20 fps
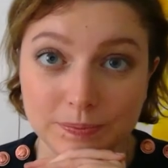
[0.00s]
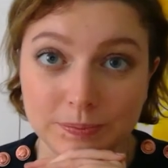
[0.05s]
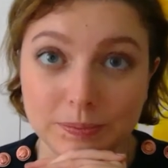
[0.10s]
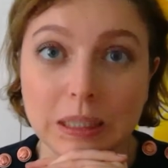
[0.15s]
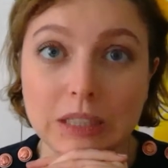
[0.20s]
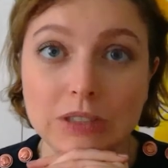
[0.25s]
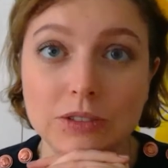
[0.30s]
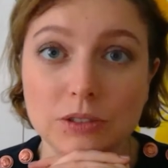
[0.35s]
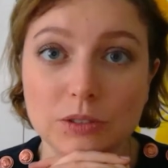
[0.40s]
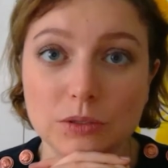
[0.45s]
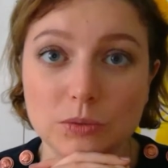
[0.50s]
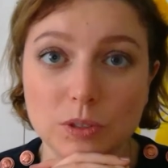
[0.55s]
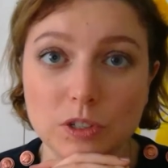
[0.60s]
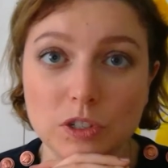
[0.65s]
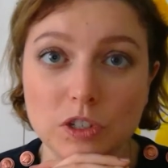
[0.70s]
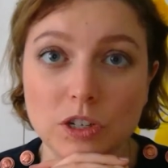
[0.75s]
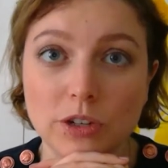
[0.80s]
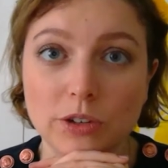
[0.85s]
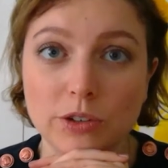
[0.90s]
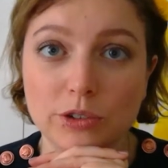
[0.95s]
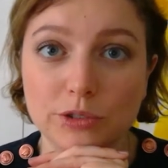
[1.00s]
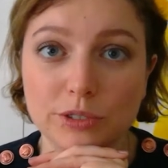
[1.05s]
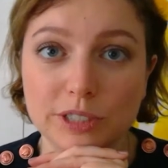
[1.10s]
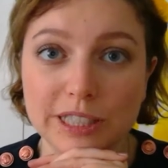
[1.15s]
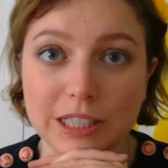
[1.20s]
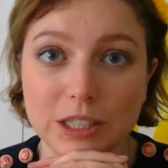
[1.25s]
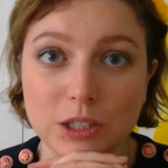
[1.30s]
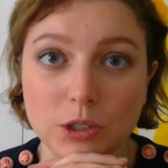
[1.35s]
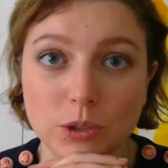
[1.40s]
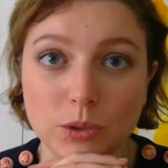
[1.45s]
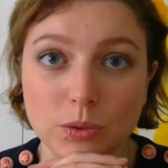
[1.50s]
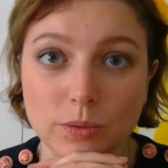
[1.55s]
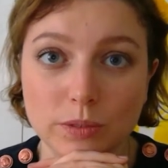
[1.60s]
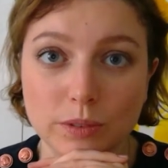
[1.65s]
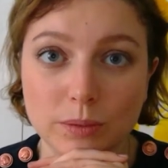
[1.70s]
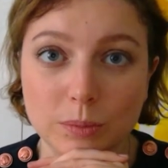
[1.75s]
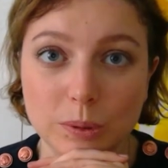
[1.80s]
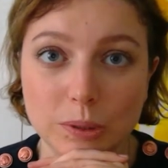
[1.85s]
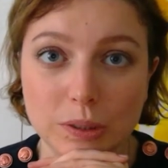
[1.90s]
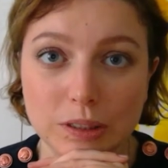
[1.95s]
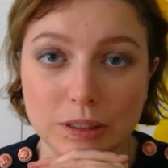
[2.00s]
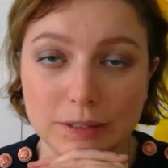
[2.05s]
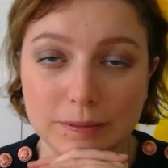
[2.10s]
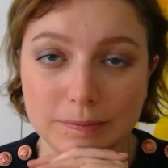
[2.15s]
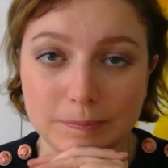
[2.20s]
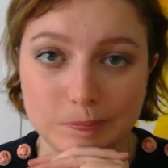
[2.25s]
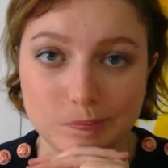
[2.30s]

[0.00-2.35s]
patterns which I already own, but